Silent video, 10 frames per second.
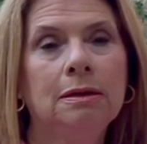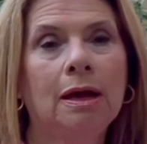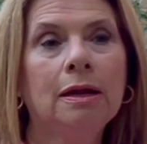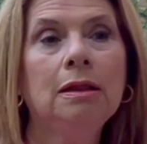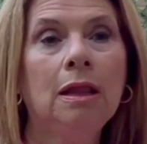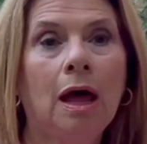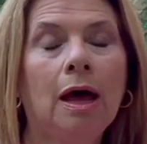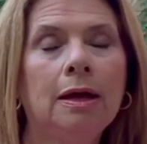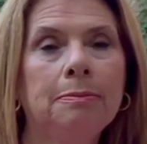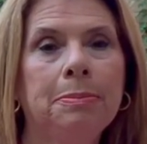Not a
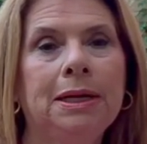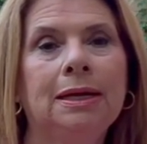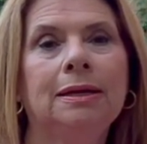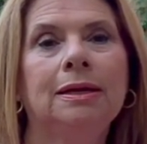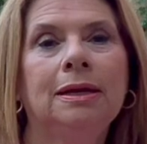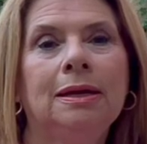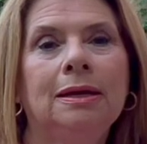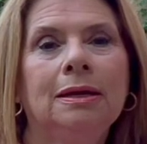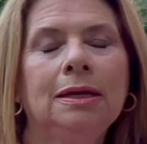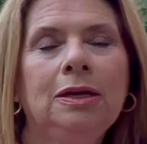lot, but,
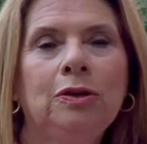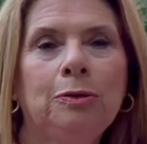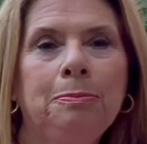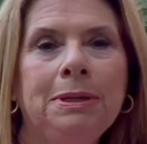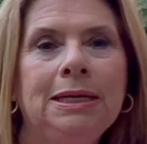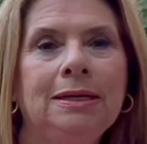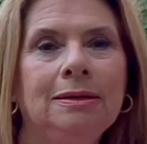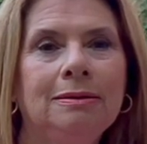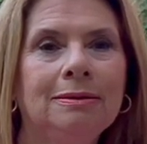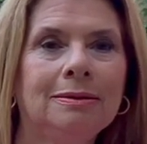you know,
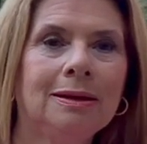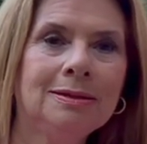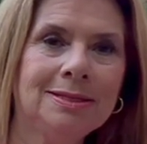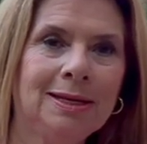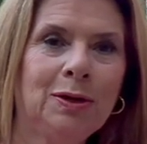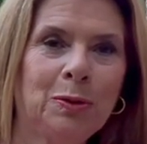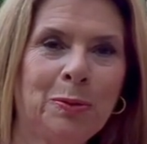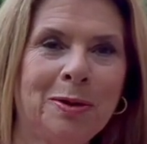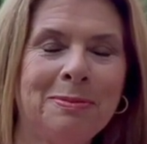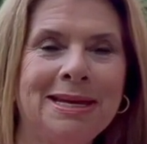being a single
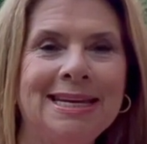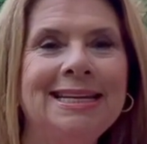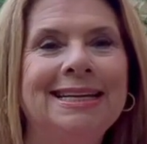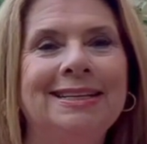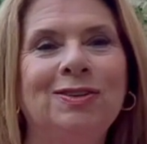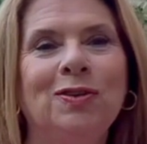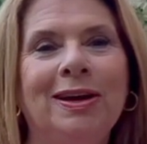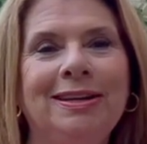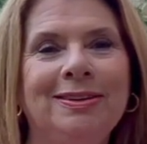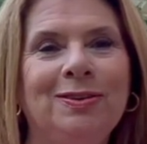woman and yes.
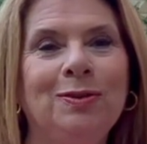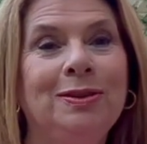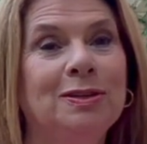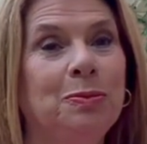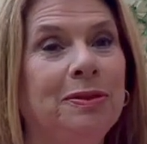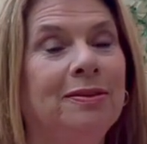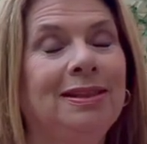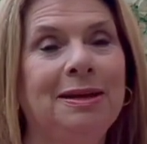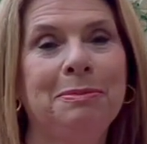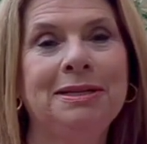trying to do this with a
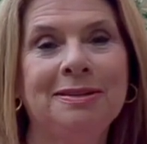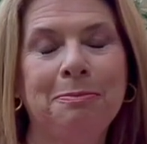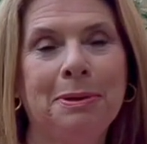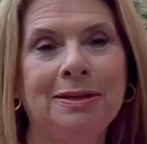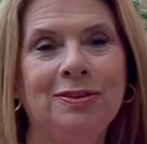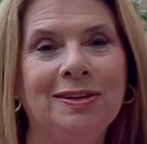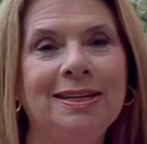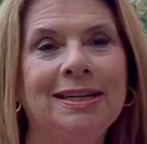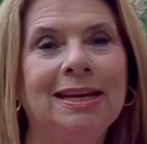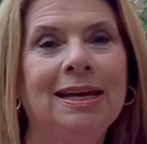limited
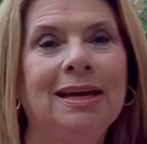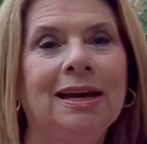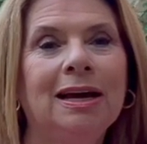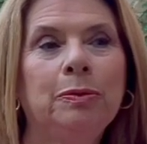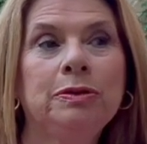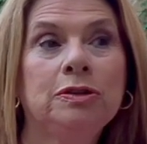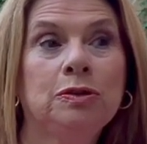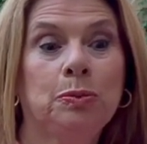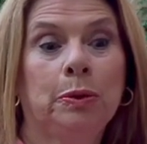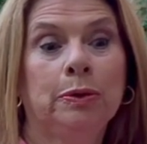budget, I was
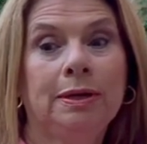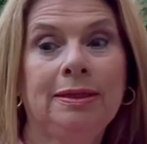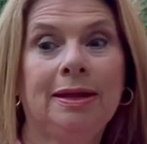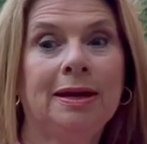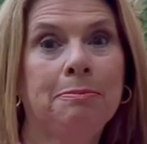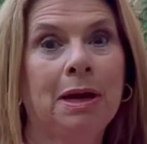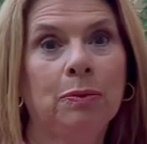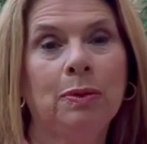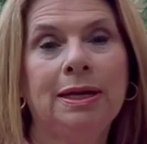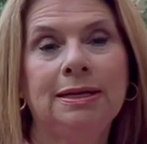just worried that I
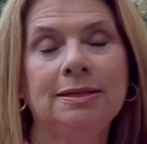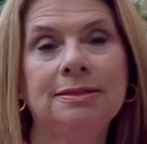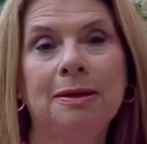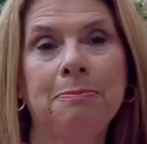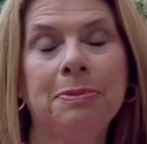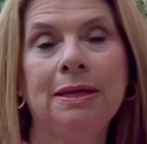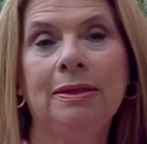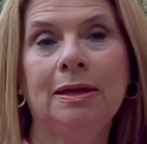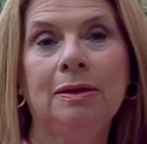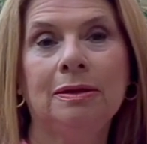might run into something
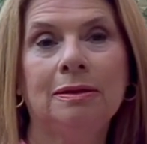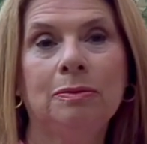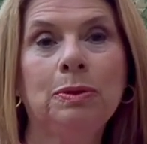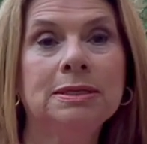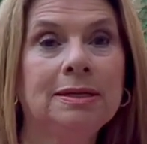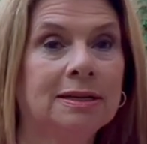that wasn't